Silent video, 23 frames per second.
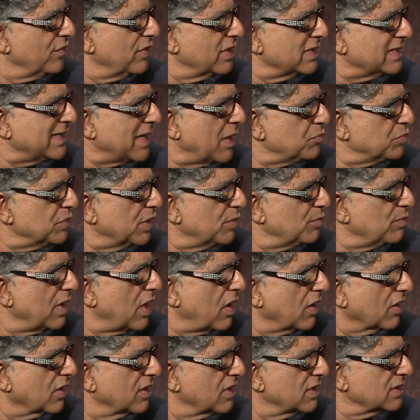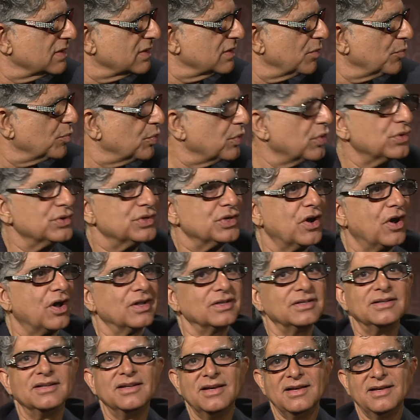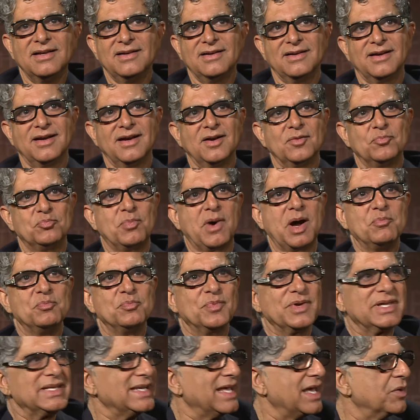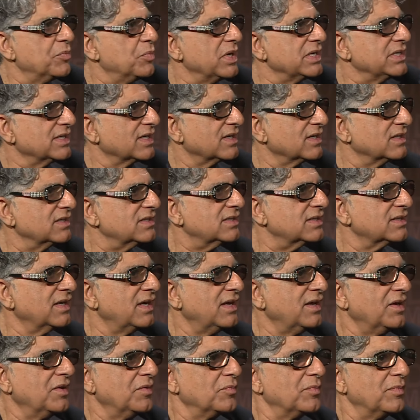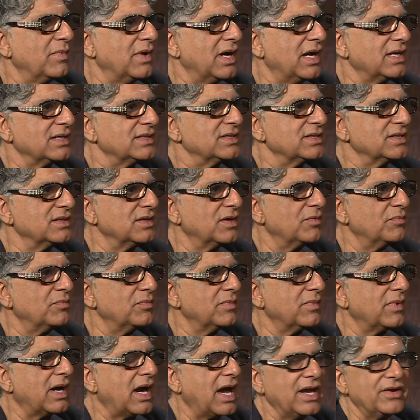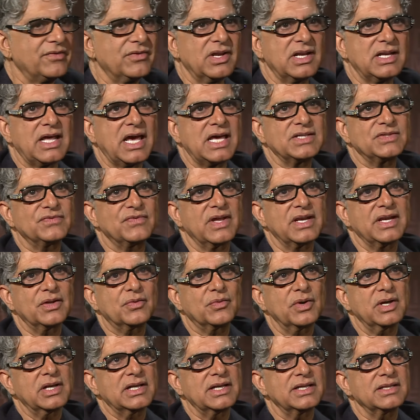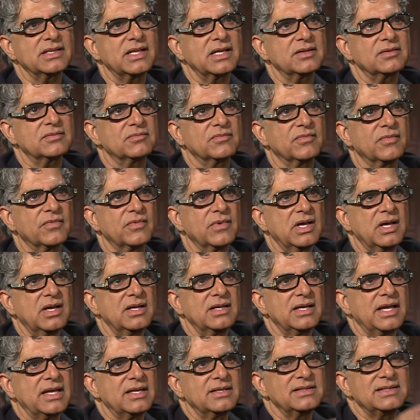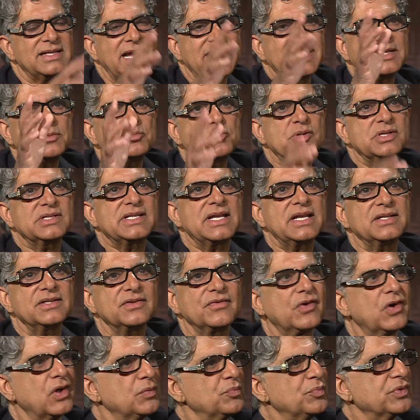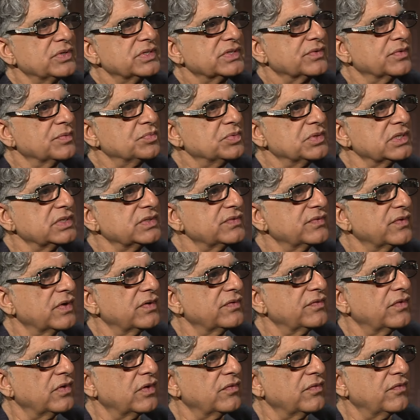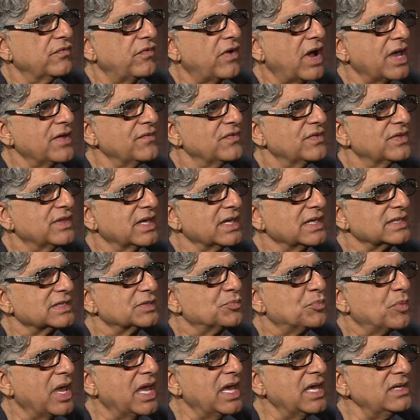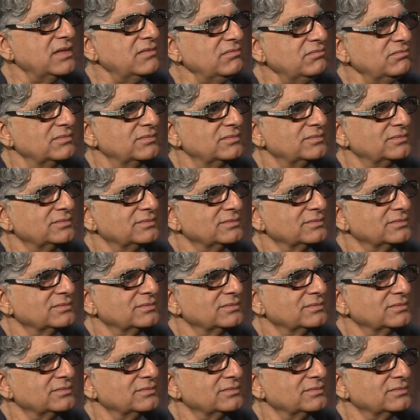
receptor blockers or proton uh, pump inhibitors. But you know, I realized very quickly that 90% of all prescriptions were for five things: pain,